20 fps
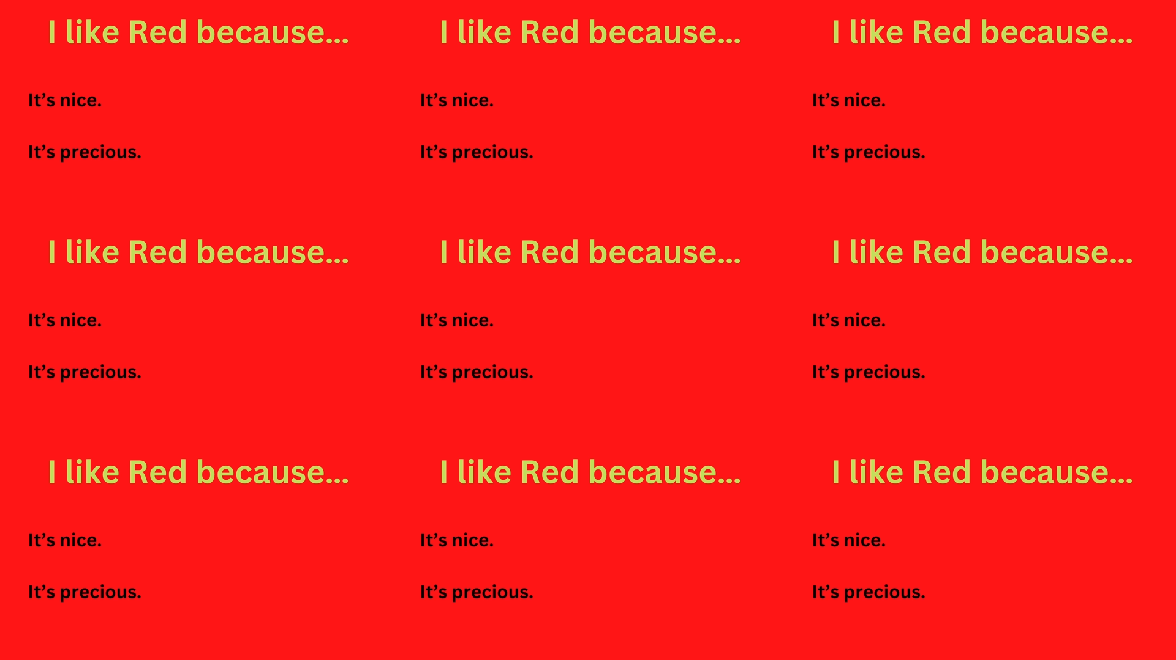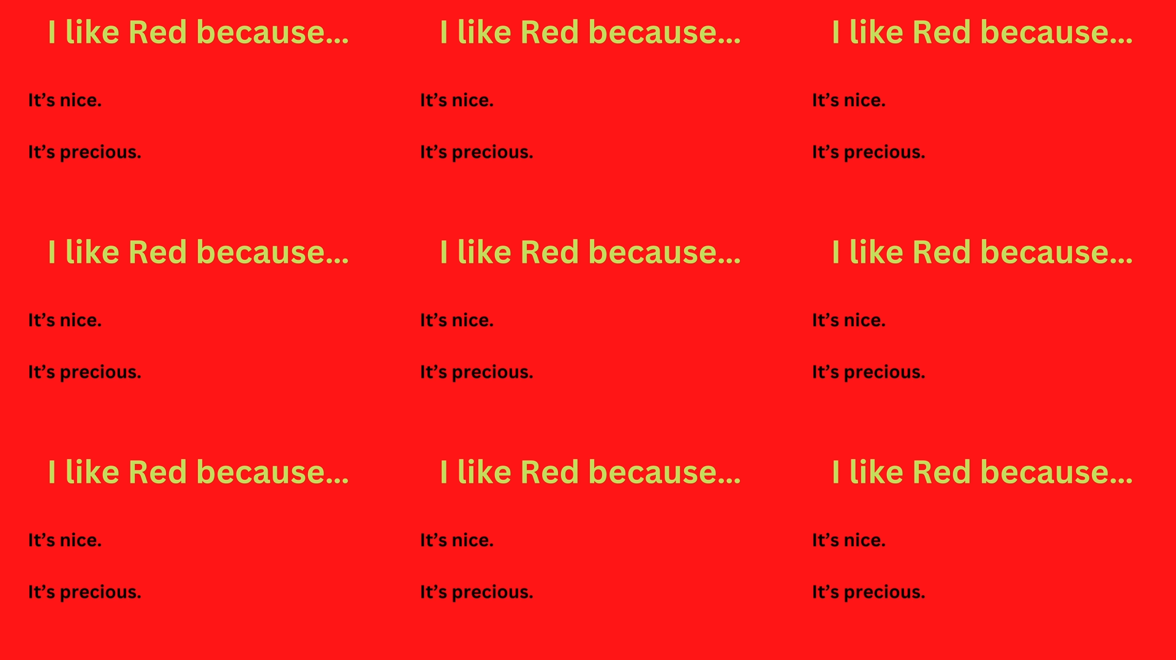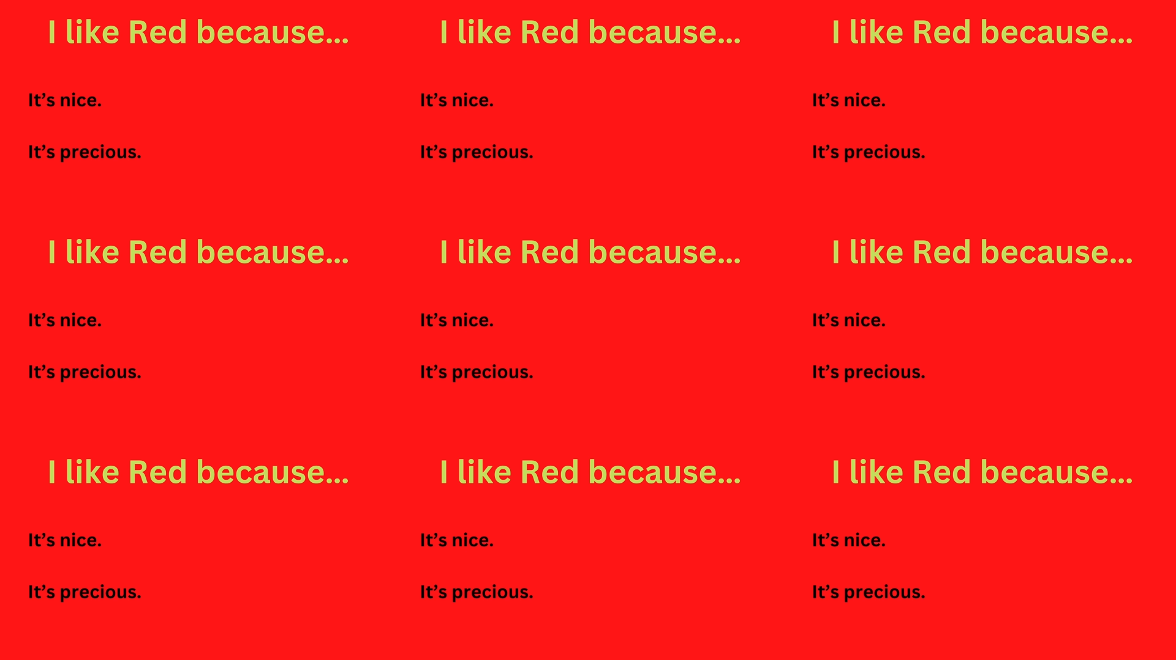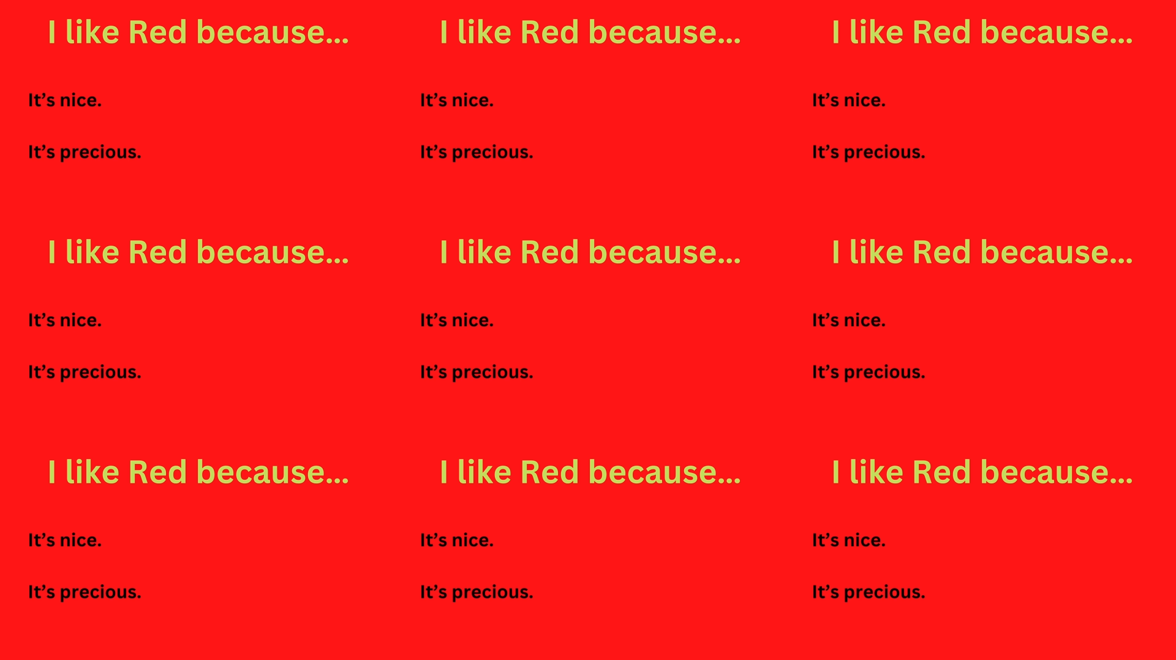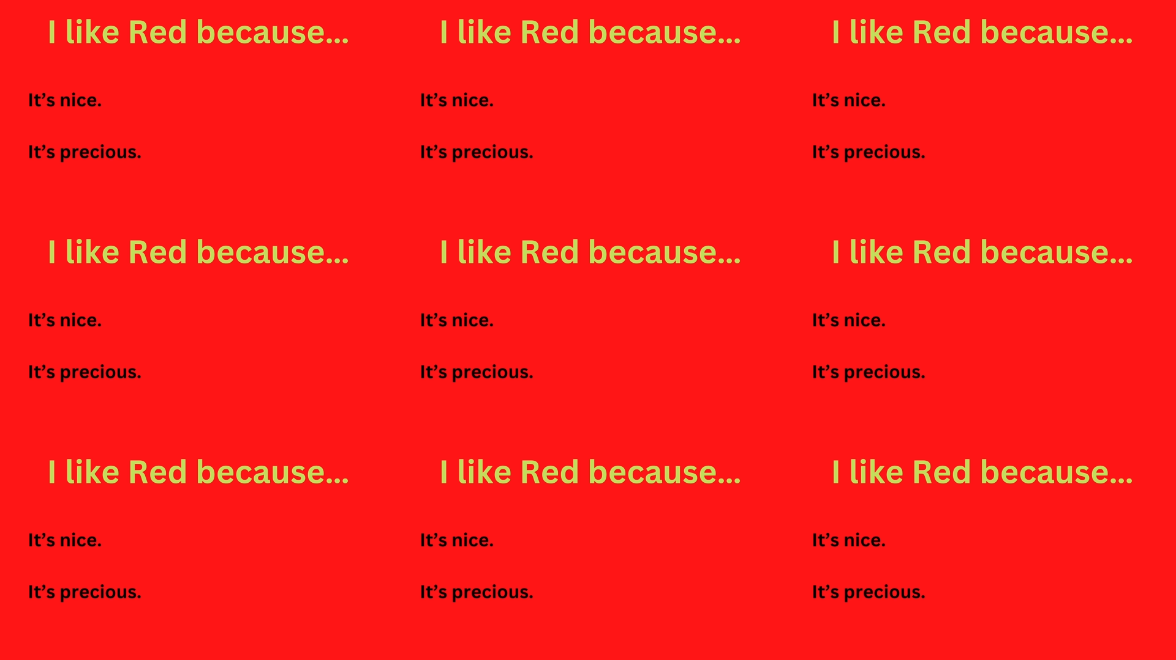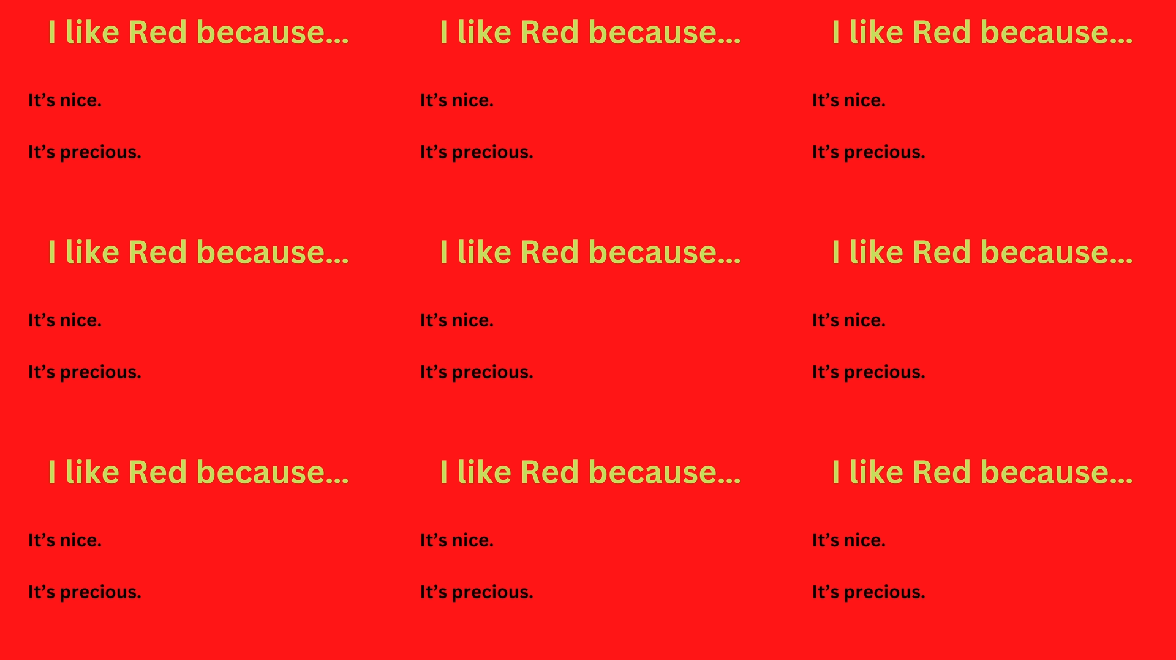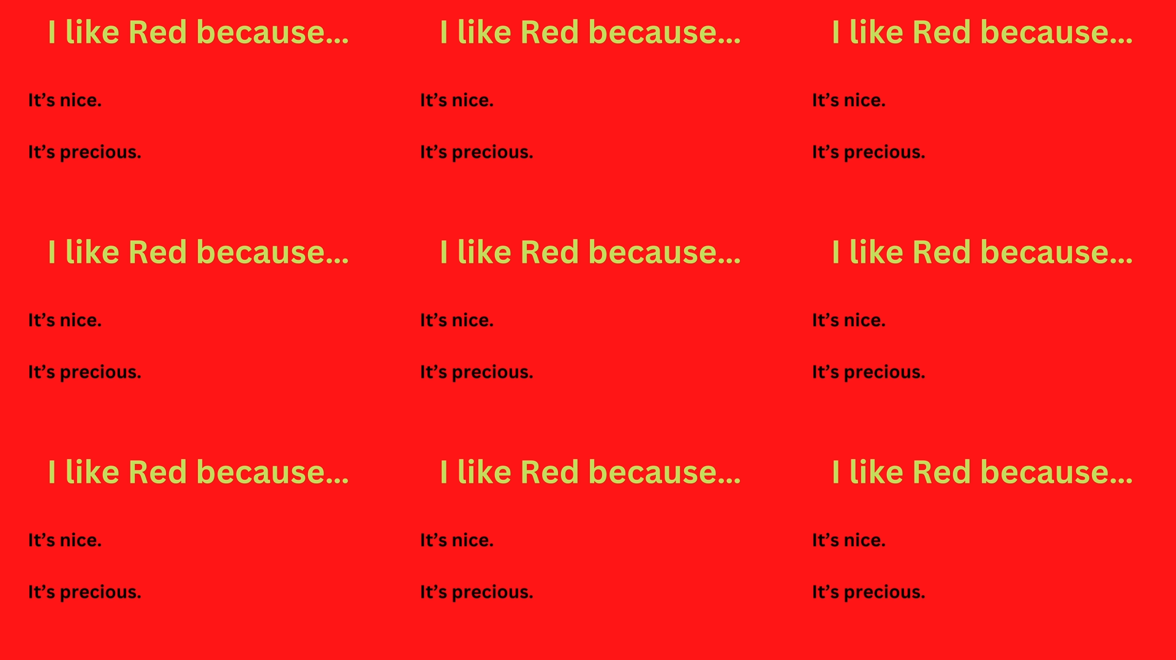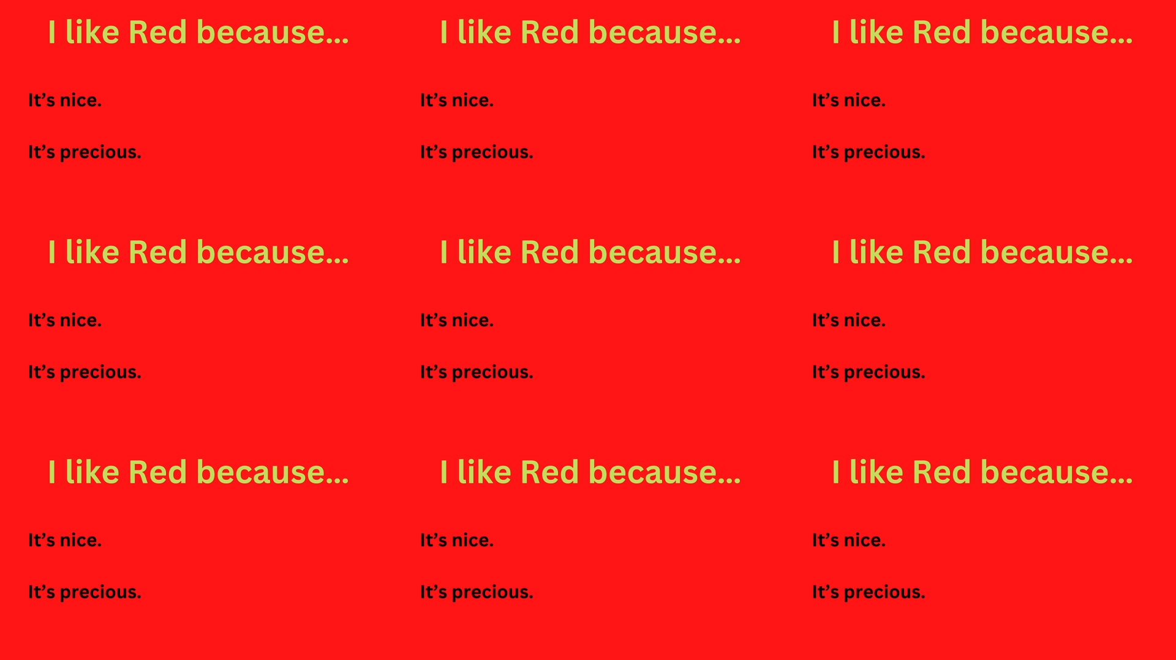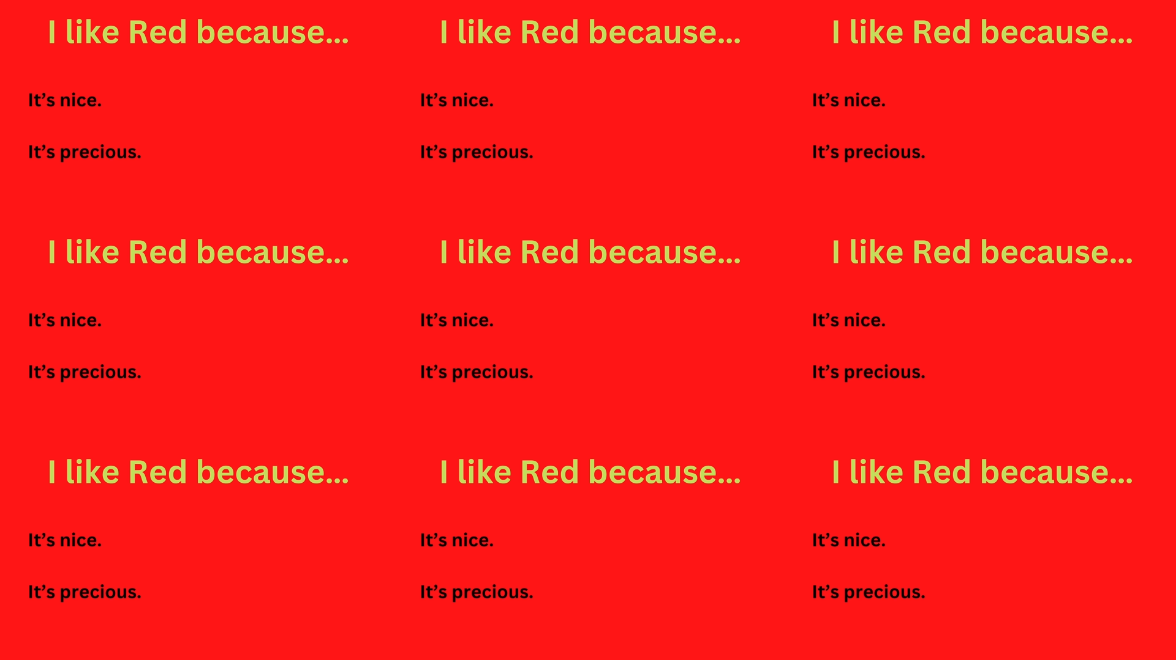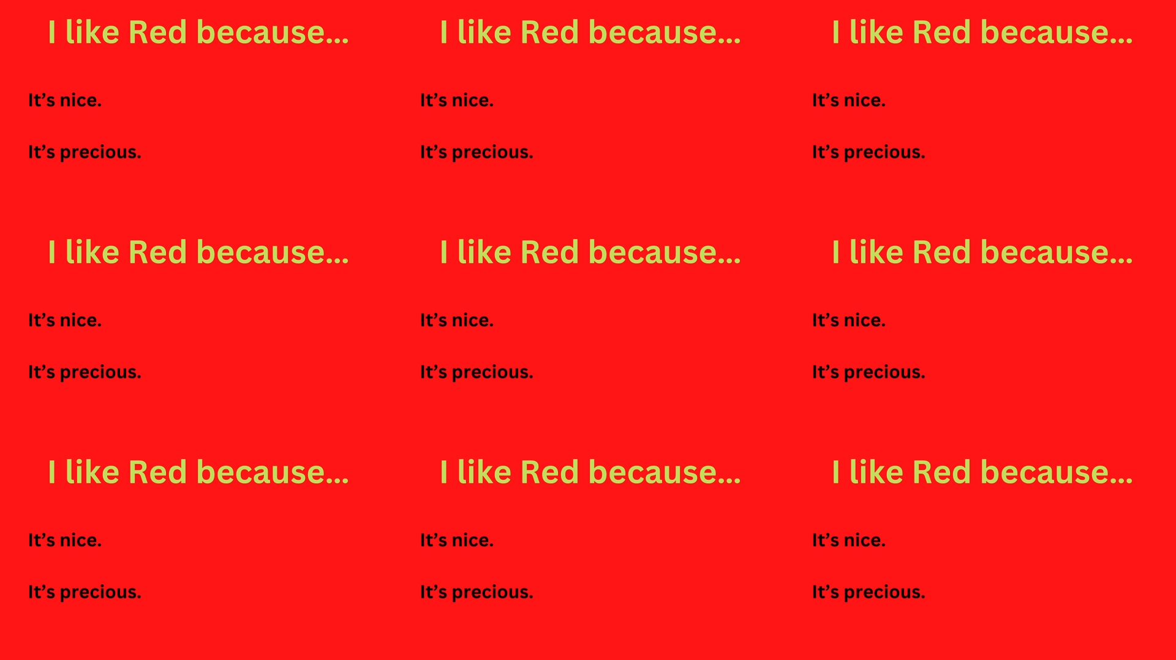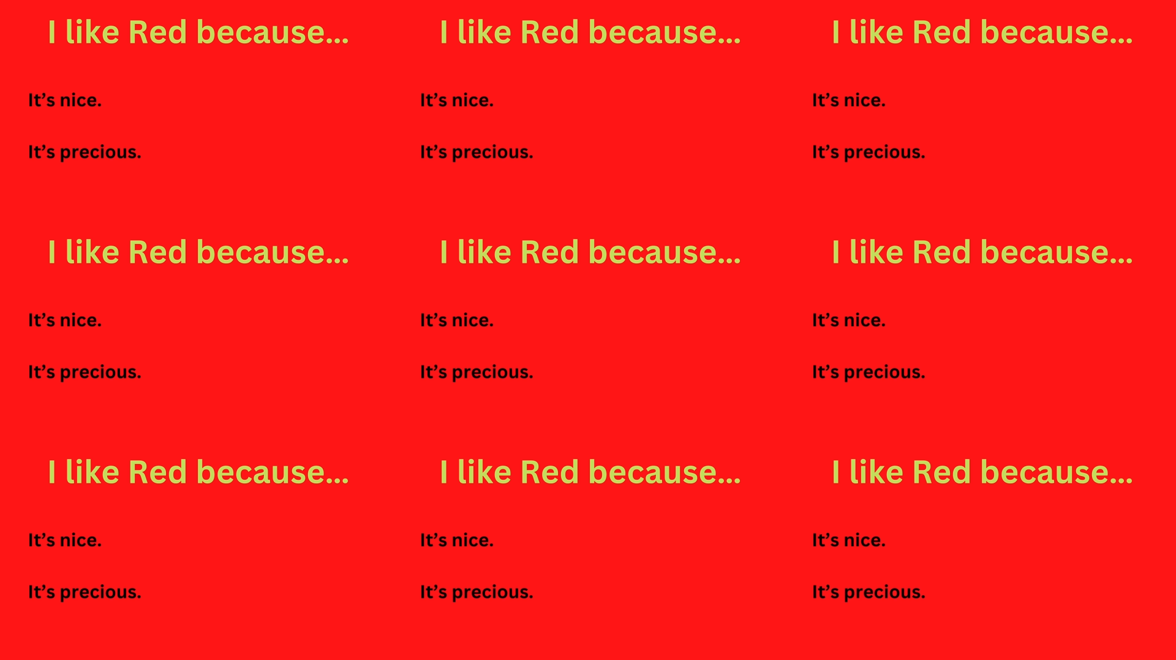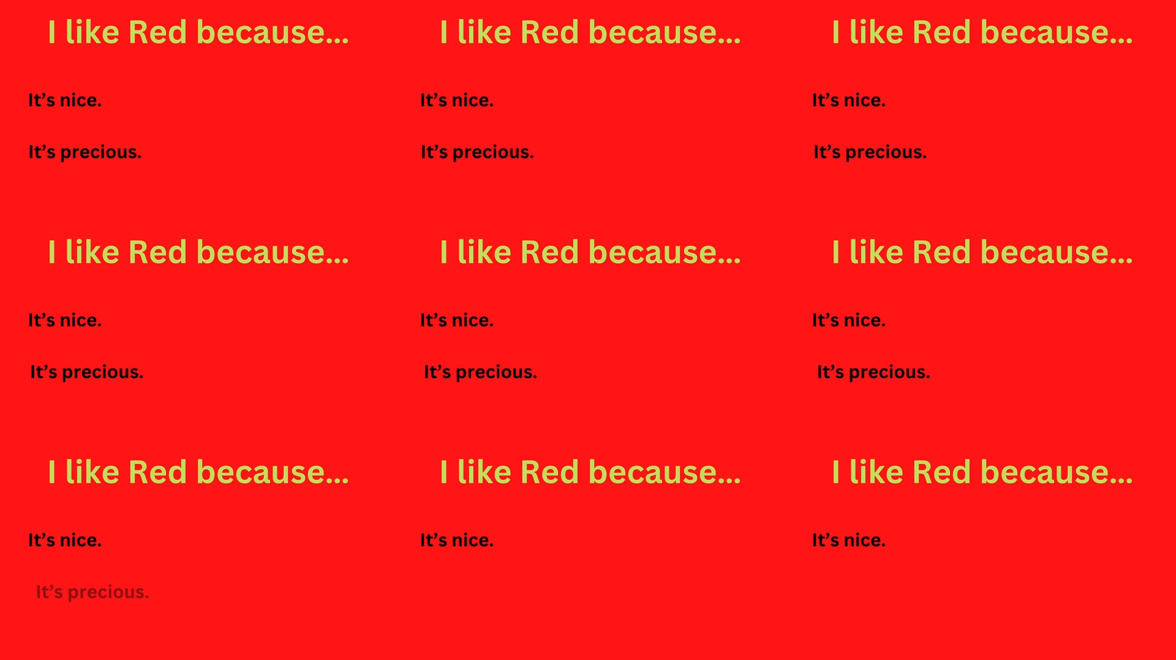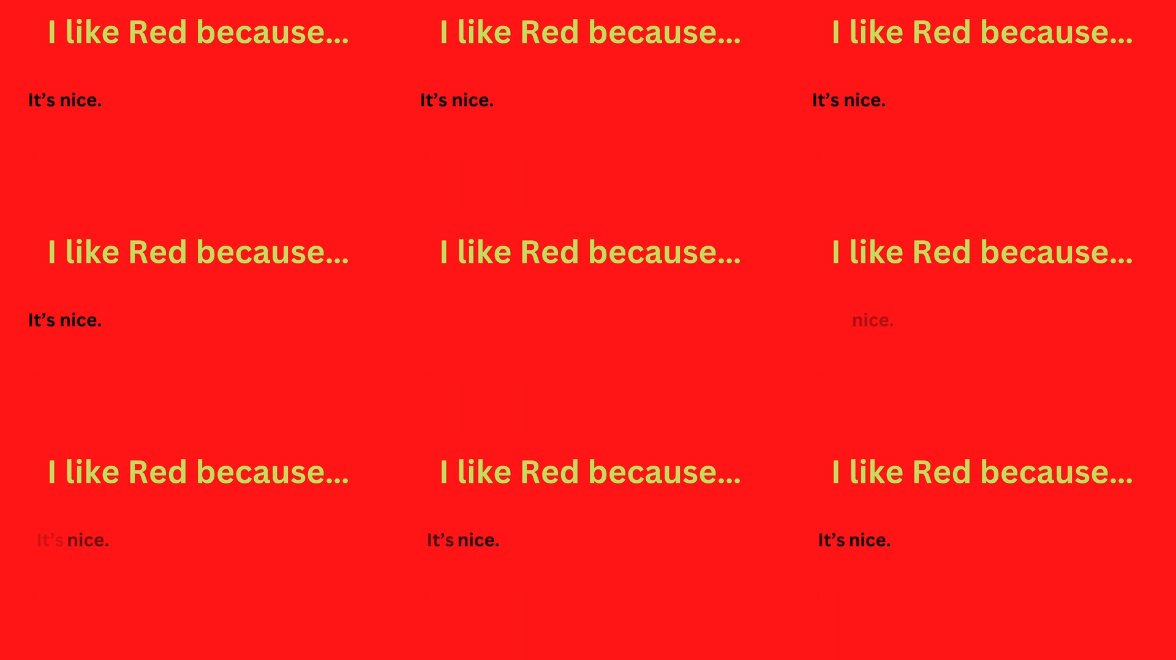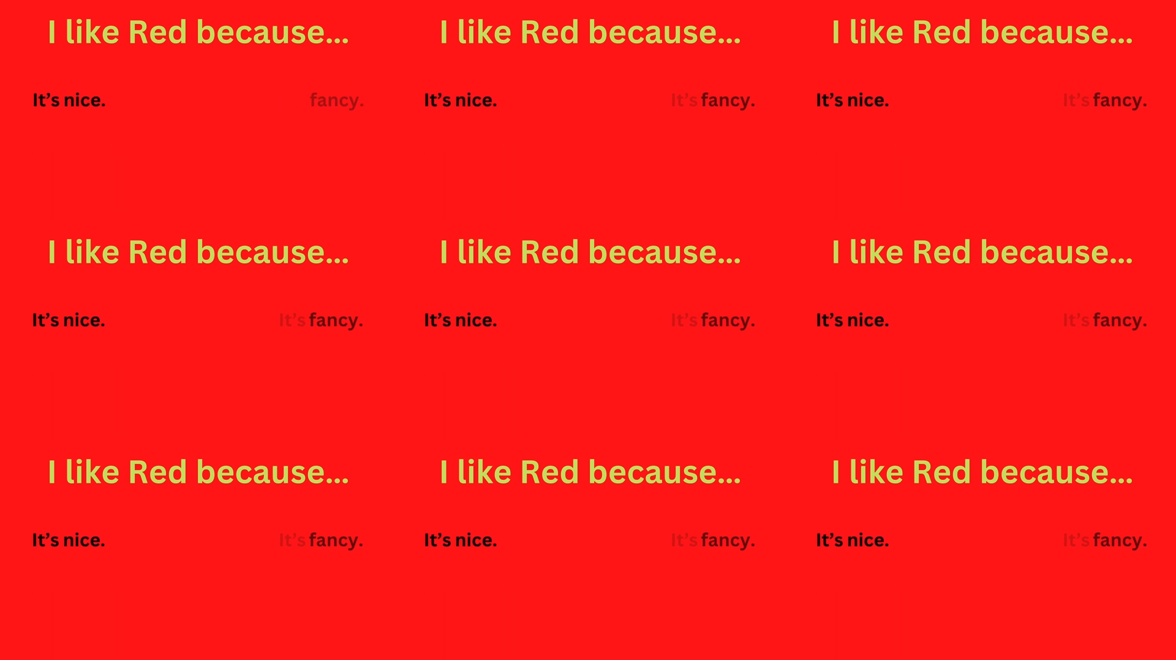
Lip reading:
No face is visible, so there are no lips to read.